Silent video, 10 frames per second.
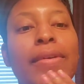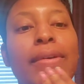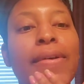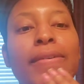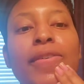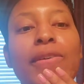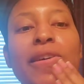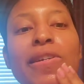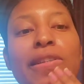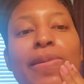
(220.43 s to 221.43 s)
of
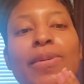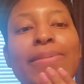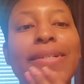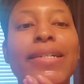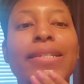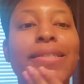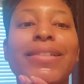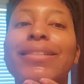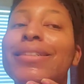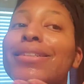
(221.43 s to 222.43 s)
course I'm applying it to
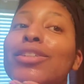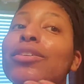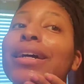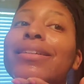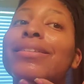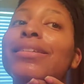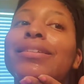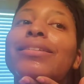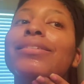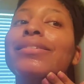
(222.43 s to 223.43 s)
clean dry
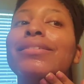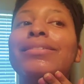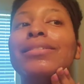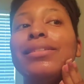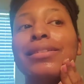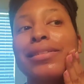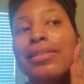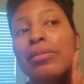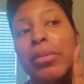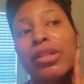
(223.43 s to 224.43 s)
skin.
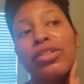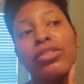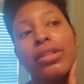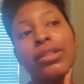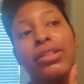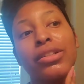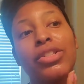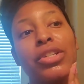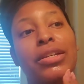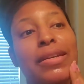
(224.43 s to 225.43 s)
And make sure you get your
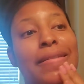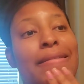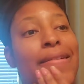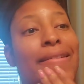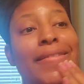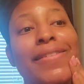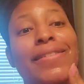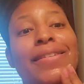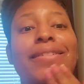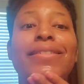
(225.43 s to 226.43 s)
chin, your
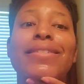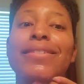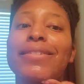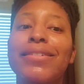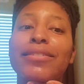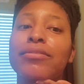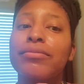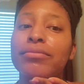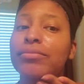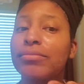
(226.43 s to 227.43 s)
jawline,
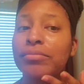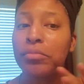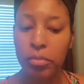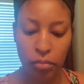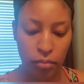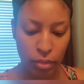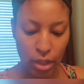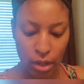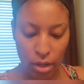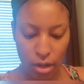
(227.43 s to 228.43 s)

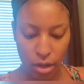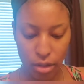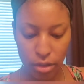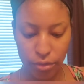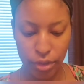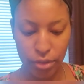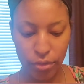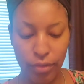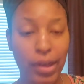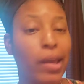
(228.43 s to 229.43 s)
all over your
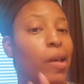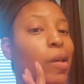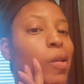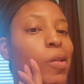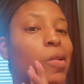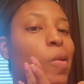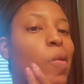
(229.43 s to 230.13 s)
face,